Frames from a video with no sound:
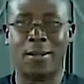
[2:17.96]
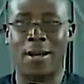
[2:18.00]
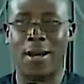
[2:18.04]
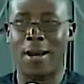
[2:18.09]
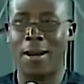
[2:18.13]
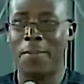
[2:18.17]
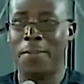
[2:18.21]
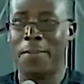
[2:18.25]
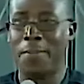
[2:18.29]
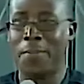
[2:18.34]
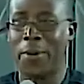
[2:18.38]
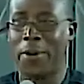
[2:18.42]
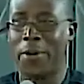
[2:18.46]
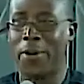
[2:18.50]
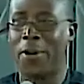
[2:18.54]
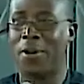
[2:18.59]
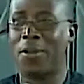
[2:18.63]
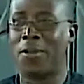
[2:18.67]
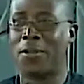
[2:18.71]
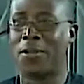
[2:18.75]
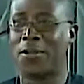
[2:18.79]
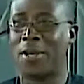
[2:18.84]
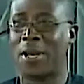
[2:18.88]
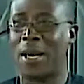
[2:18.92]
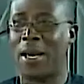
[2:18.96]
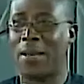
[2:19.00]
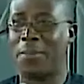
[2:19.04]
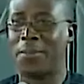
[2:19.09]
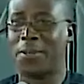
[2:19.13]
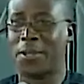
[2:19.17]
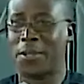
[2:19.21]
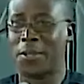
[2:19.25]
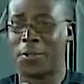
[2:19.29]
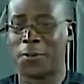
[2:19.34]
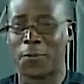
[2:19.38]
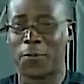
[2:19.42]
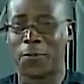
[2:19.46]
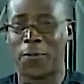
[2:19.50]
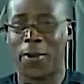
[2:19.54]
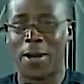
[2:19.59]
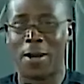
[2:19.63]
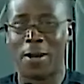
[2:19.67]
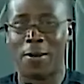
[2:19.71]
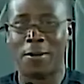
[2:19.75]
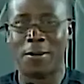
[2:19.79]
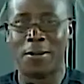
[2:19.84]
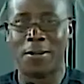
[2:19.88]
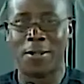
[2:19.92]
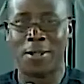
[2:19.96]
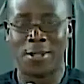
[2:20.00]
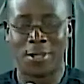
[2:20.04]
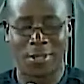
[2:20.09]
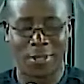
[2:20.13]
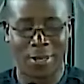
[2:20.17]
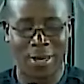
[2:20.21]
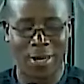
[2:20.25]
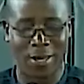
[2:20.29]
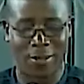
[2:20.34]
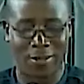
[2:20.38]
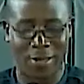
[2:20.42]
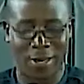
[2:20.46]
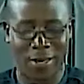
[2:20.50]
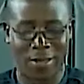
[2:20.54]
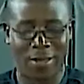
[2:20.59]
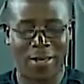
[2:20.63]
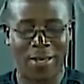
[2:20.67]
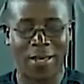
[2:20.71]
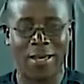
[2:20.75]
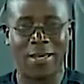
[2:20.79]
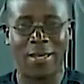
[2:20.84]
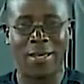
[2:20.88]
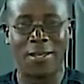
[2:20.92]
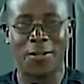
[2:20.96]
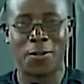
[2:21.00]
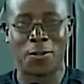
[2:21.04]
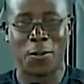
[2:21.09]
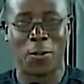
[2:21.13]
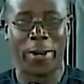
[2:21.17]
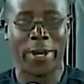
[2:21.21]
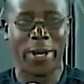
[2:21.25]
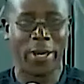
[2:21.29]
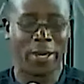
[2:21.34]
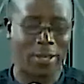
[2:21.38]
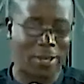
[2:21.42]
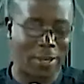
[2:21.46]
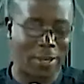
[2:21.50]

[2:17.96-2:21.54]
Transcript: term, perilous times, is found exactly this way